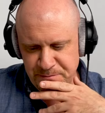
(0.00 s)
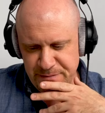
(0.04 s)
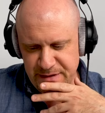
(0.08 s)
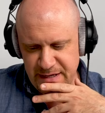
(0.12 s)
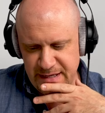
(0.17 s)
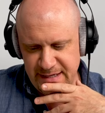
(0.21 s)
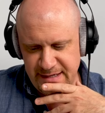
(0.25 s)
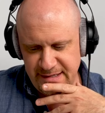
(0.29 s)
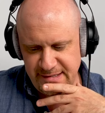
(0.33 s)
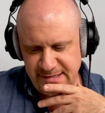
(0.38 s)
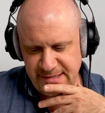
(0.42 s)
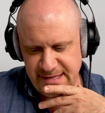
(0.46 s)

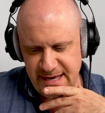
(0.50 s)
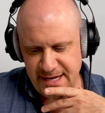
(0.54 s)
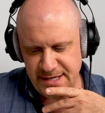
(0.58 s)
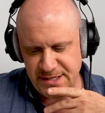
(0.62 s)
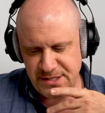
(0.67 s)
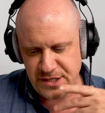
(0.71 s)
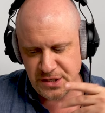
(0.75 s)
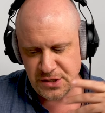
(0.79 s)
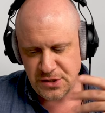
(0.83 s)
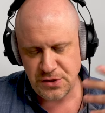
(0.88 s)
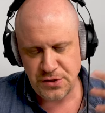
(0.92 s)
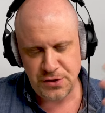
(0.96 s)
And he said,
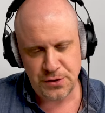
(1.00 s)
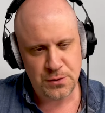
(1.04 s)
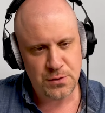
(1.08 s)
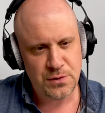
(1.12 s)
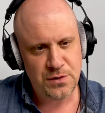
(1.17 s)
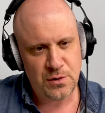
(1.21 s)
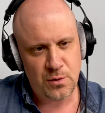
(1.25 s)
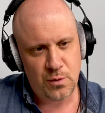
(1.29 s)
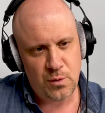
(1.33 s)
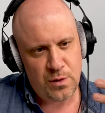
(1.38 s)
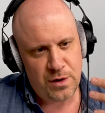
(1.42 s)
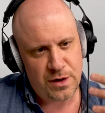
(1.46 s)
to do
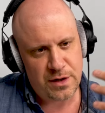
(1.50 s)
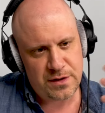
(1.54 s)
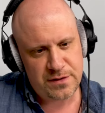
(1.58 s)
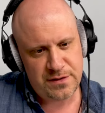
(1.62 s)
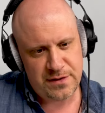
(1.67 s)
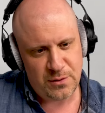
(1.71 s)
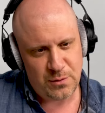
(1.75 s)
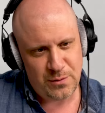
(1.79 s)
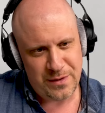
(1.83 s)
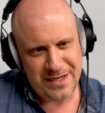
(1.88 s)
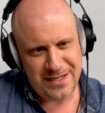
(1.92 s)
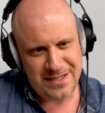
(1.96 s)
the work
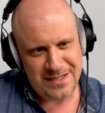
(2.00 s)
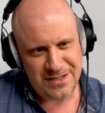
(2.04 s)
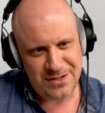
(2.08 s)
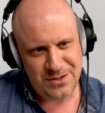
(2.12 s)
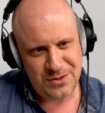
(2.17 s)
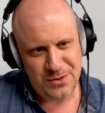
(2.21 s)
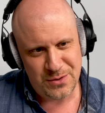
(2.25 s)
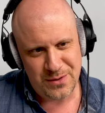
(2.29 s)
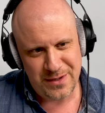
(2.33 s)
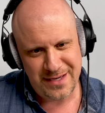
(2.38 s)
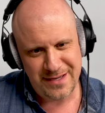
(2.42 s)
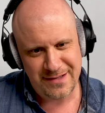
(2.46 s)
that we
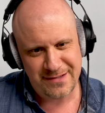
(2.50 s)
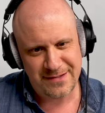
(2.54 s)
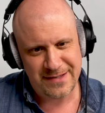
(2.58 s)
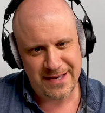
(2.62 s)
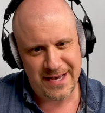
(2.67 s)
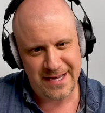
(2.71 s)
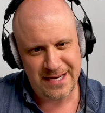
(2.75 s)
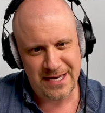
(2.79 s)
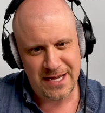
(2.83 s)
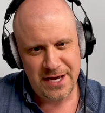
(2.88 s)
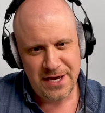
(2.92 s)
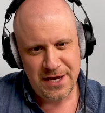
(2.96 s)
do, he
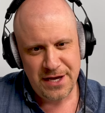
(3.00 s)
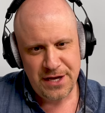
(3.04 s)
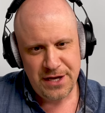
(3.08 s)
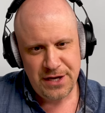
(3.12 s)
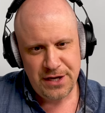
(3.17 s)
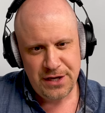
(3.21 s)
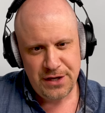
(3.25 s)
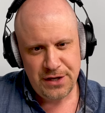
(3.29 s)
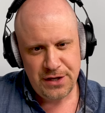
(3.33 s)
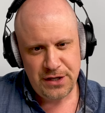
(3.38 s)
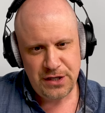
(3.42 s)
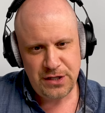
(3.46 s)
said,
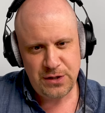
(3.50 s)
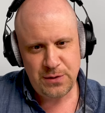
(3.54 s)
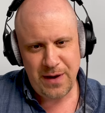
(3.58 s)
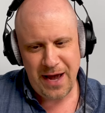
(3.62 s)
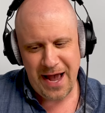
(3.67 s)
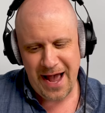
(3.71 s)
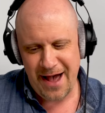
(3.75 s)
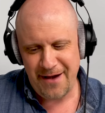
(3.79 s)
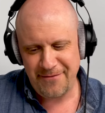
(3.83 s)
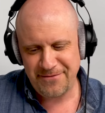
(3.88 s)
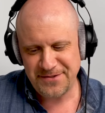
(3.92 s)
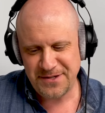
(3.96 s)
you
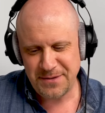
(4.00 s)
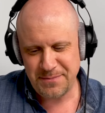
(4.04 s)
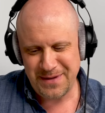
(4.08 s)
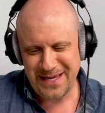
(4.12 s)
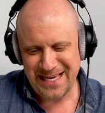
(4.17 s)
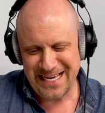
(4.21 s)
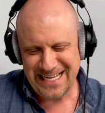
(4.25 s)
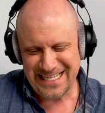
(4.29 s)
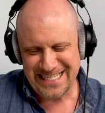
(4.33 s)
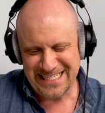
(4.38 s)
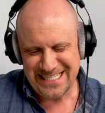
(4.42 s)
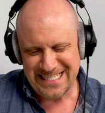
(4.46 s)
have to
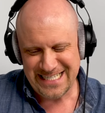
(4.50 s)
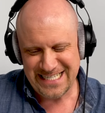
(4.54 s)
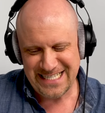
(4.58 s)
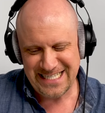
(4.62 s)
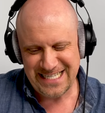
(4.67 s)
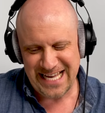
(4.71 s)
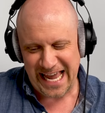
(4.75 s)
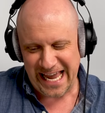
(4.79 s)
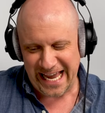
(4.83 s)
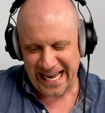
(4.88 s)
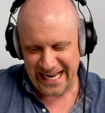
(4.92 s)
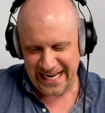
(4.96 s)
be
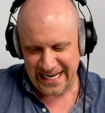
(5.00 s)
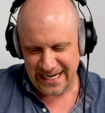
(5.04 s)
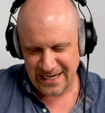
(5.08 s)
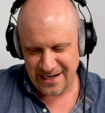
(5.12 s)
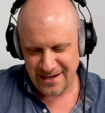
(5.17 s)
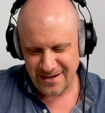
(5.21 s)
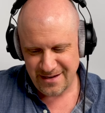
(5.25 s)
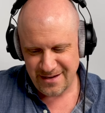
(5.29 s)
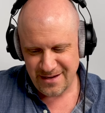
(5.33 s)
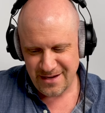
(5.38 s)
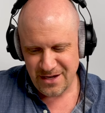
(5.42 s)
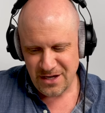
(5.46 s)

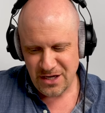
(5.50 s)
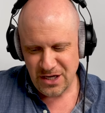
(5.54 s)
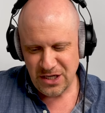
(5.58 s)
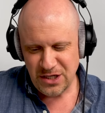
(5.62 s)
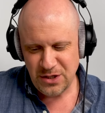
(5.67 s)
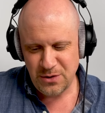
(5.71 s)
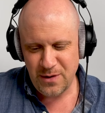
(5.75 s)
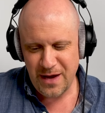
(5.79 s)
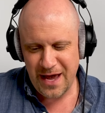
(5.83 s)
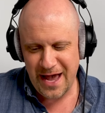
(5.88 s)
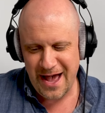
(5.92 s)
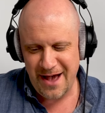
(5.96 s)
insane.
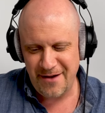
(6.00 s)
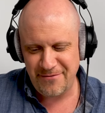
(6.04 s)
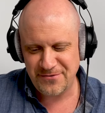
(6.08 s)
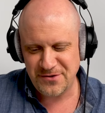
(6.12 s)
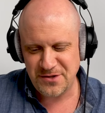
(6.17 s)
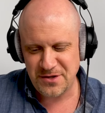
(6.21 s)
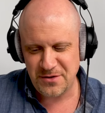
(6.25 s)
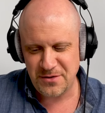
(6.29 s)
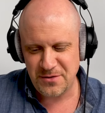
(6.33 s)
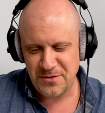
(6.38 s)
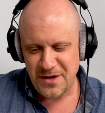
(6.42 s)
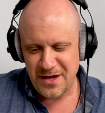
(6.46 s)
You have
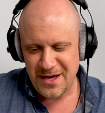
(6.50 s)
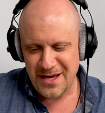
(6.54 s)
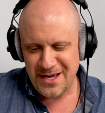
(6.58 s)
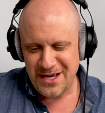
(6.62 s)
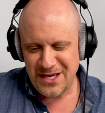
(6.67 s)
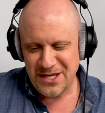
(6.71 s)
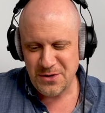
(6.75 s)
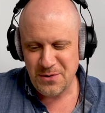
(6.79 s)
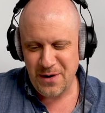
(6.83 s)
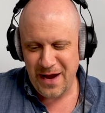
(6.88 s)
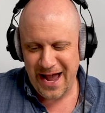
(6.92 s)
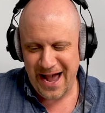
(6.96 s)

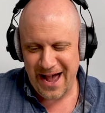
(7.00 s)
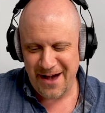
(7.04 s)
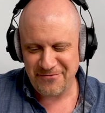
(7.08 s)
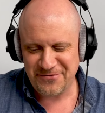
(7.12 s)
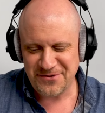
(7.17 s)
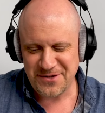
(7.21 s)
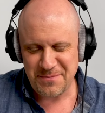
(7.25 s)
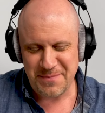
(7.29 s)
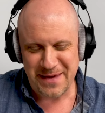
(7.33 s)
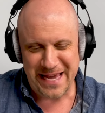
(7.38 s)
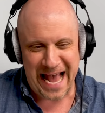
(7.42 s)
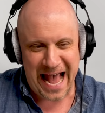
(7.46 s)

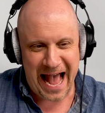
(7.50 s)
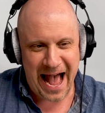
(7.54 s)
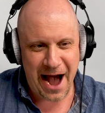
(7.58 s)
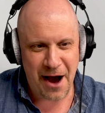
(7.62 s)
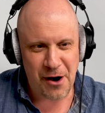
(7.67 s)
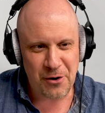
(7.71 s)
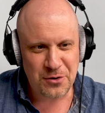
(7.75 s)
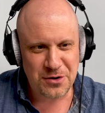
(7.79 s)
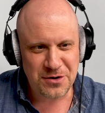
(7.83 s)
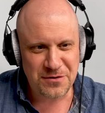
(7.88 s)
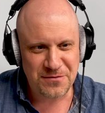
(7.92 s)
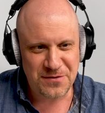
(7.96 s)
to be
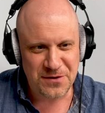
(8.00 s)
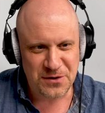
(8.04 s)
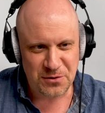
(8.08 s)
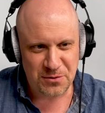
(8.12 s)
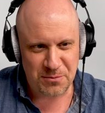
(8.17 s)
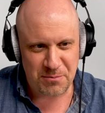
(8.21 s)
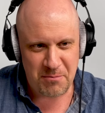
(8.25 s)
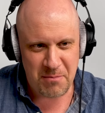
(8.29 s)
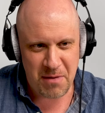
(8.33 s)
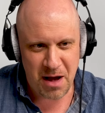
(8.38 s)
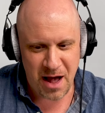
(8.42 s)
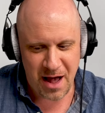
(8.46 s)
out of your
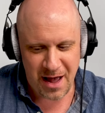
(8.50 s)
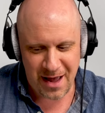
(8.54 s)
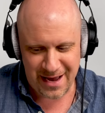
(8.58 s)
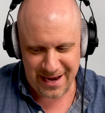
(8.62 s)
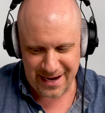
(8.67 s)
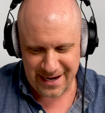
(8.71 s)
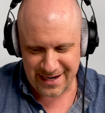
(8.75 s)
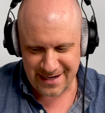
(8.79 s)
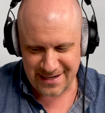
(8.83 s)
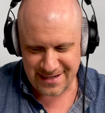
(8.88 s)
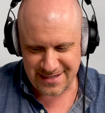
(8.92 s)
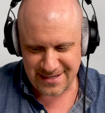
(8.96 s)

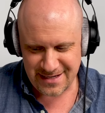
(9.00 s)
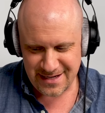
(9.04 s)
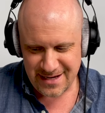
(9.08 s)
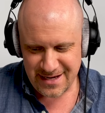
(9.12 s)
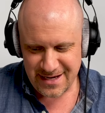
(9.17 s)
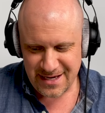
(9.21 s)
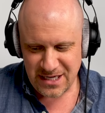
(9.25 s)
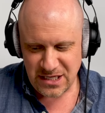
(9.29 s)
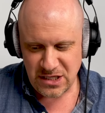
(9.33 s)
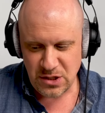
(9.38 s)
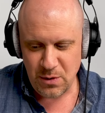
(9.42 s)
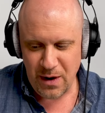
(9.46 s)
mind.
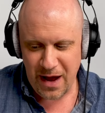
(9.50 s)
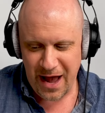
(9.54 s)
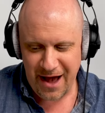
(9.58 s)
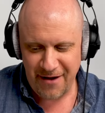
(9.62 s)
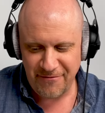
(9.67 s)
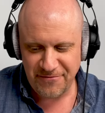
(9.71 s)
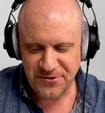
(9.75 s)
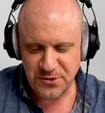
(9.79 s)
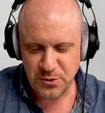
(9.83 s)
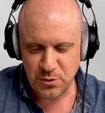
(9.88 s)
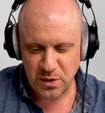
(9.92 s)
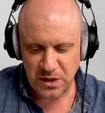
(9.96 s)
You
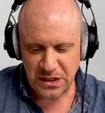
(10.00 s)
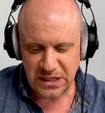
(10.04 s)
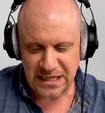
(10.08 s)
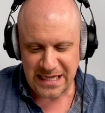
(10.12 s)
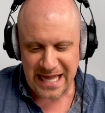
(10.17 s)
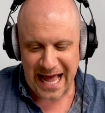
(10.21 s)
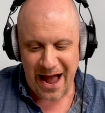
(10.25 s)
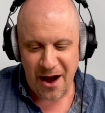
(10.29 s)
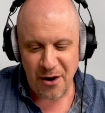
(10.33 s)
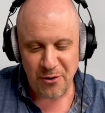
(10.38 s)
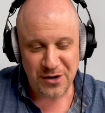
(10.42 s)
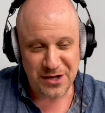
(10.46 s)
have to
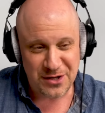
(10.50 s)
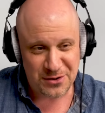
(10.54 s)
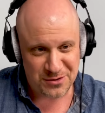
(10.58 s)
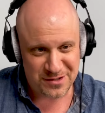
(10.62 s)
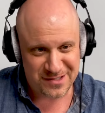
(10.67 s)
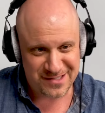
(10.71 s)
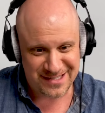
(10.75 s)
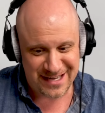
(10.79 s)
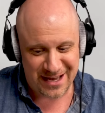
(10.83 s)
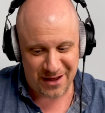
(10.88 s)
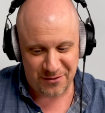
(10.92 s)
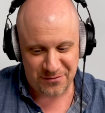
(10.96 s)
allow
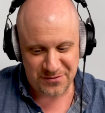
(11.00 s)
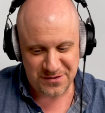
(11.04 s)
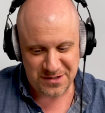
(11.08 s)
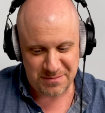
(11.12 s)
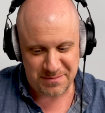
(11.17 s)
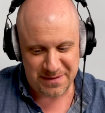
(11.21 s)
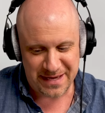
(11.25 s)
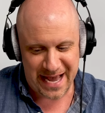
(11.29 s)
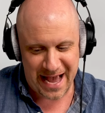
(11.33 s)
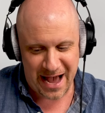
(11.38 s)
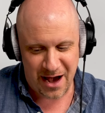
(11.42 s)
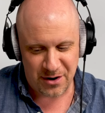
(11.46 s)
yourself to
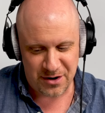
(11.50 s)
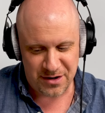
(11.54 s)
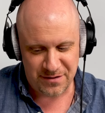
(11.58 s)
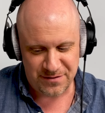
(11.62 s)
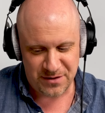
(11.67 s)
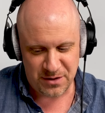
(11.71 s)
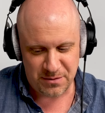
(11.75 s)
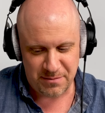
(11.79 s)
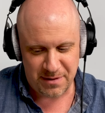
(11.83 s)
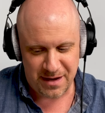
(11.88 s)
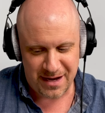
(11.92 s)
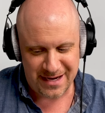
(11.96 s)
be out of
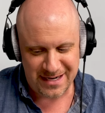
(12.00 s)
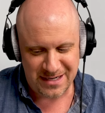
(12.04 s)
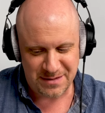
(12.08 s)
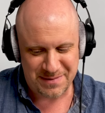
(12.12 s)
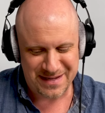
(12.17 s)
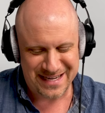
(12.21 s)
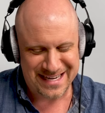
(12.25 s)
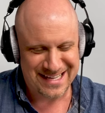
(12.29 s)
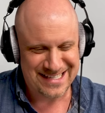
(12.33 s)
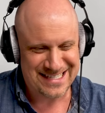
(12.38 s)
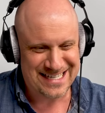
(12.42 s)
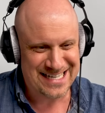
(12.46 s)
your mind
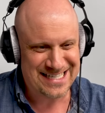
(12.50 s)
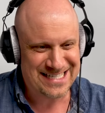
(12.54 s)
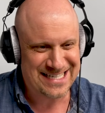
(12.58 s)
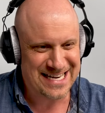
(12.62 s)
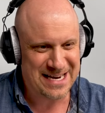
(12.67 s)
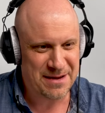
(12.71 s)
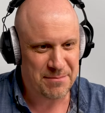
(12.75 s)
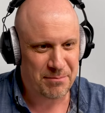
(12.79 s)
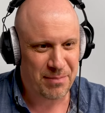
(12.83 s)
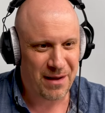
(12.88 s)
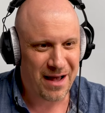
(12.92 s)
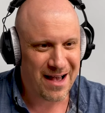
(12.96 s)
because it's an
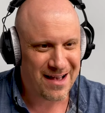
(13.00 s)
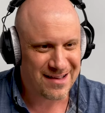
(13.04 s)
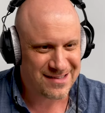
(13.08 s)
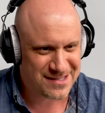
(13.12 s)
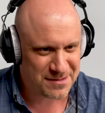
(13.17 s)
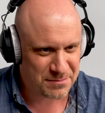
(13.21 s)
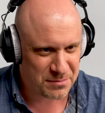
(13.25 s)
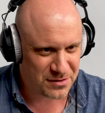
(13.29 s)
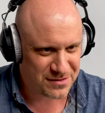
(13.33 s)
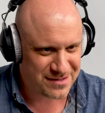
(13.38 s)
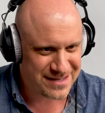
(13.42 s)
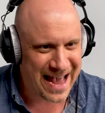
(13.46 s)

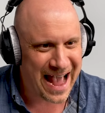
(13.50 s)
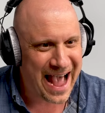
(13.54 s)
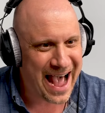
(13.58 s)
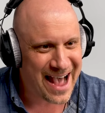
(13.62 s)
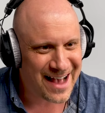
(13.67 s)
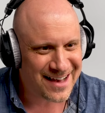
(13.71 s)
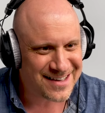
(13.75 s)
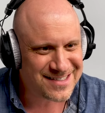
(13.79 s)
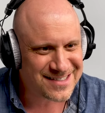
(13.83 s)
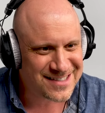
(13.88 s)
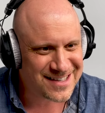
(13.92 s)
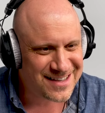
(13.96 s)
impossible
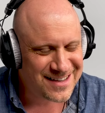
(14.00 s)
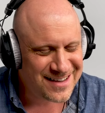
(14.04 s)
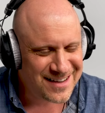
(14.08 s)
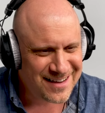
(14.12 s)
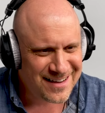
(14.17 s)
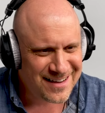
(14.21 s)
task.